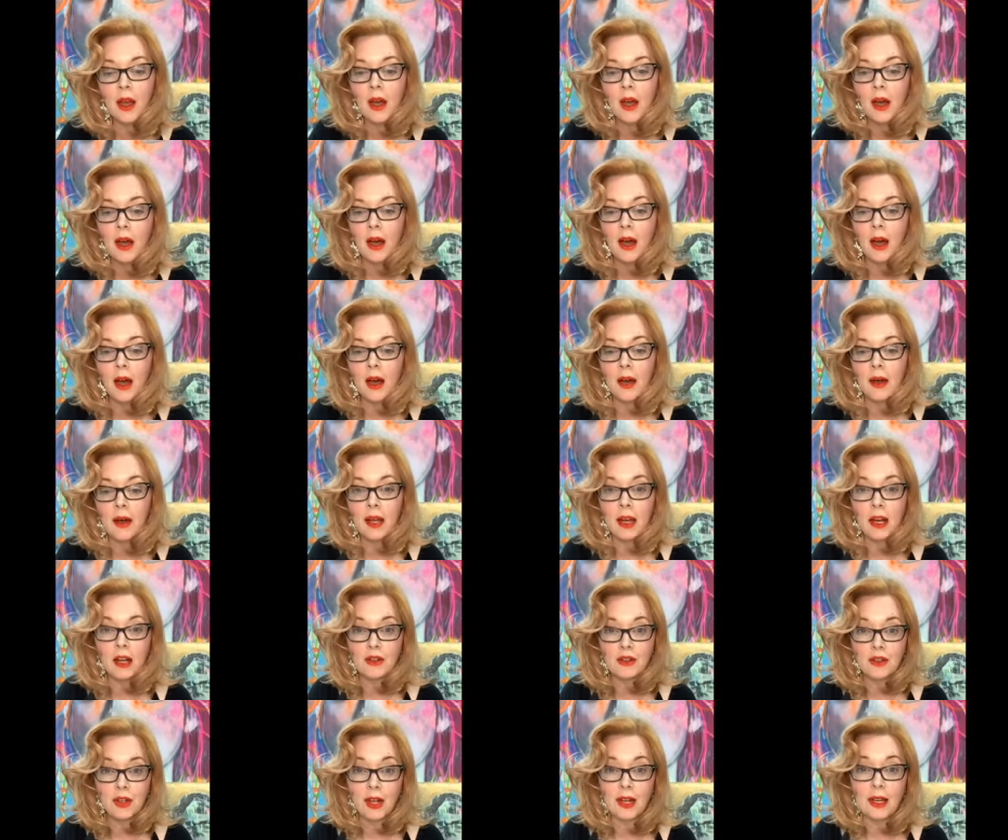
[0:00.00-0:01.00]
and I'll
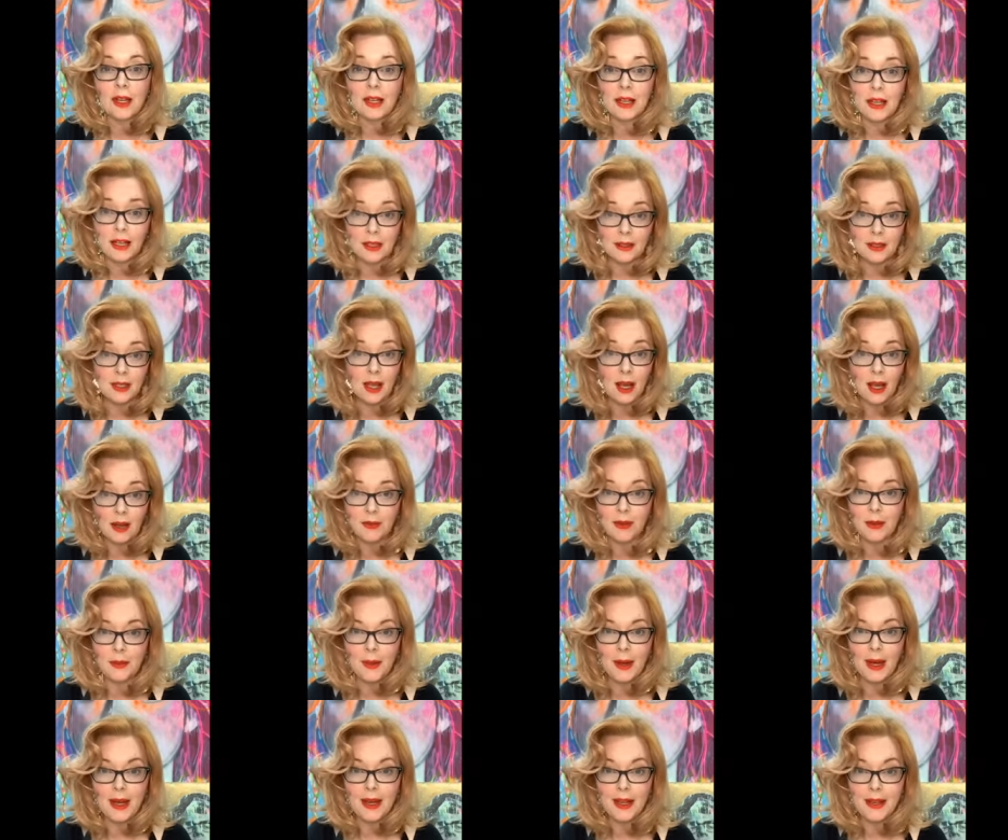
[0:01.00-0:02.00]
try to get to
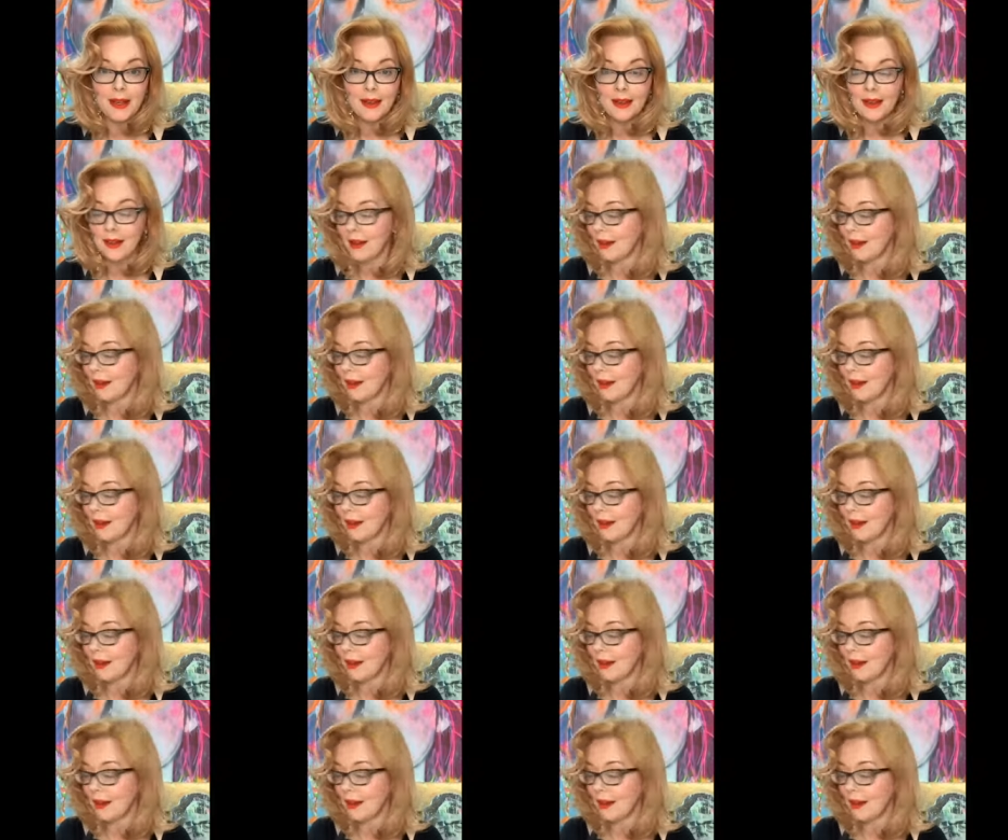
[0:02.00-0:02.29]
everybody.